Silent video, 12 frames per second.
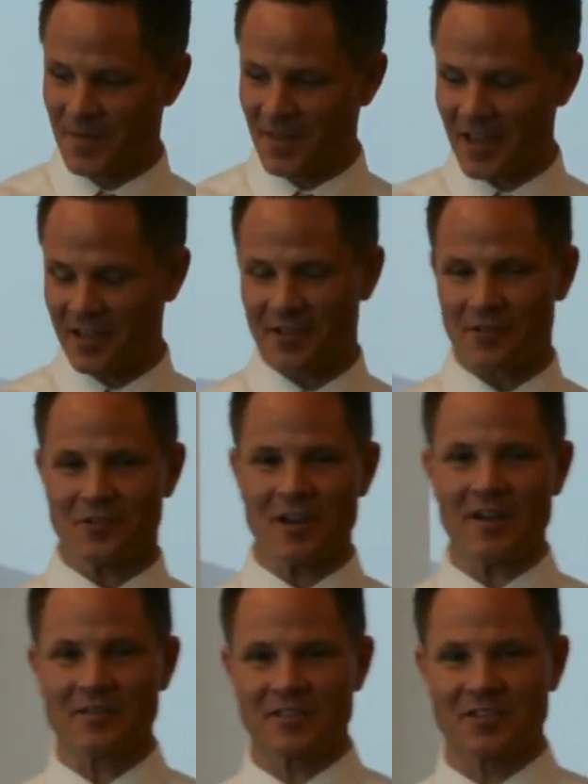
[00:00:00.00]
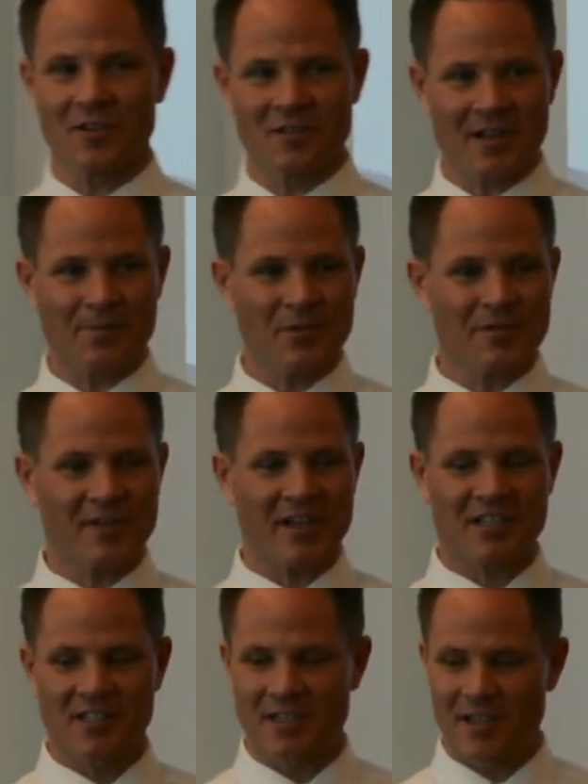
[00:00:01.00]
Thank you, Travis. Don't let
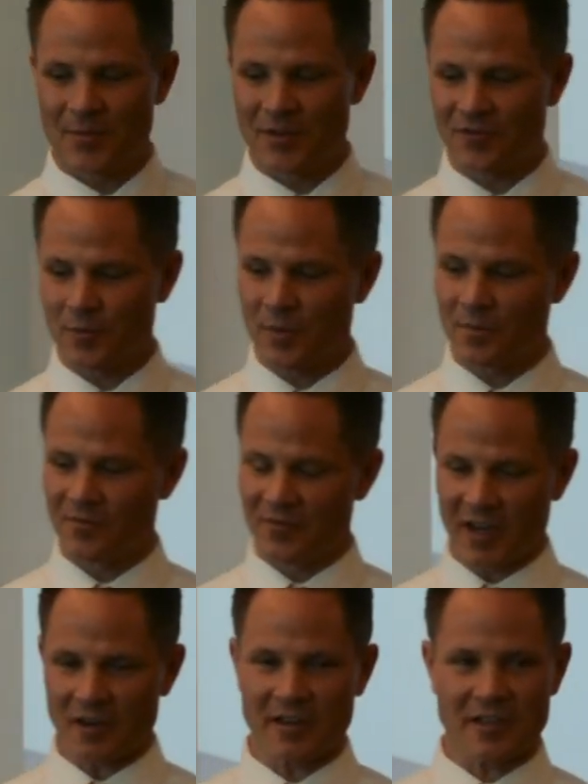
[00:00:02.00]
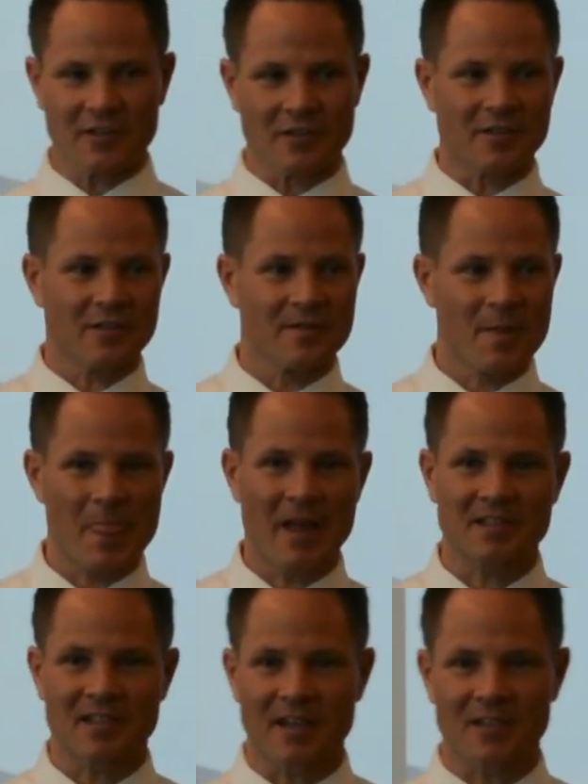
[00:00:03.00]
perfection keep you from very good.
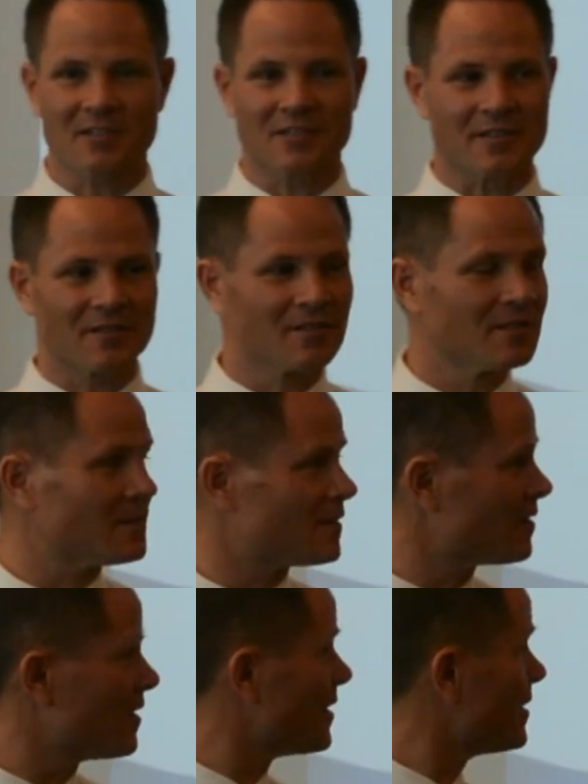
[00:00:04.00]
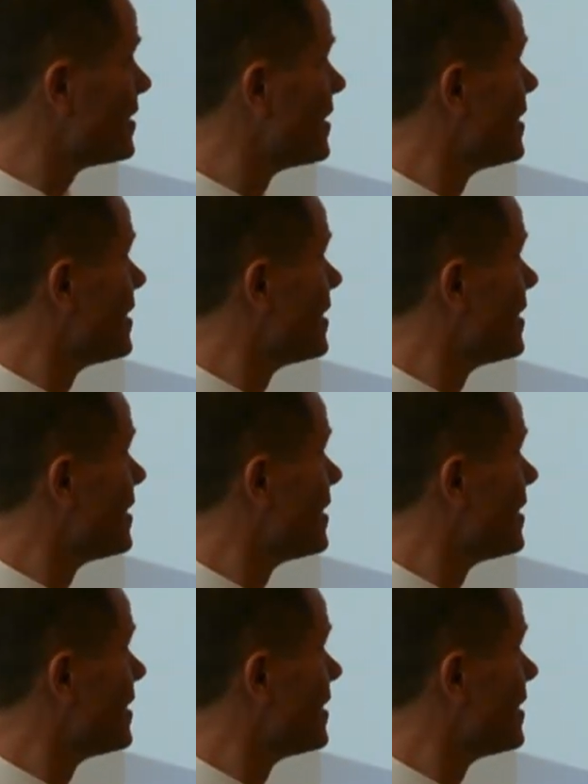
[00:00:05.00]
That's excellent. All right.